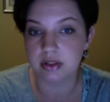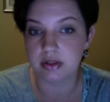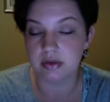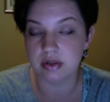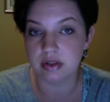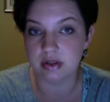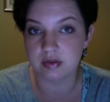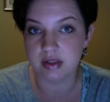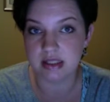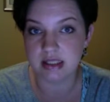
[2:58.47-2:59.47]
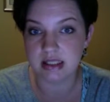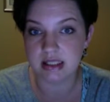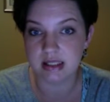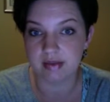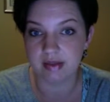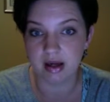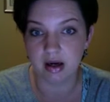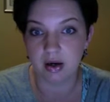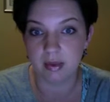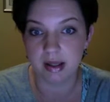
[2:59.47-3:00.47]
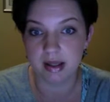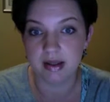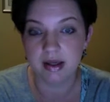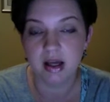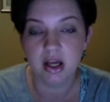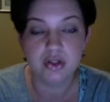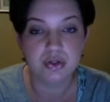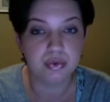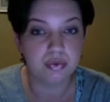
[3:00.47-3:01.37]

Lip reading: student services down that hallway. Do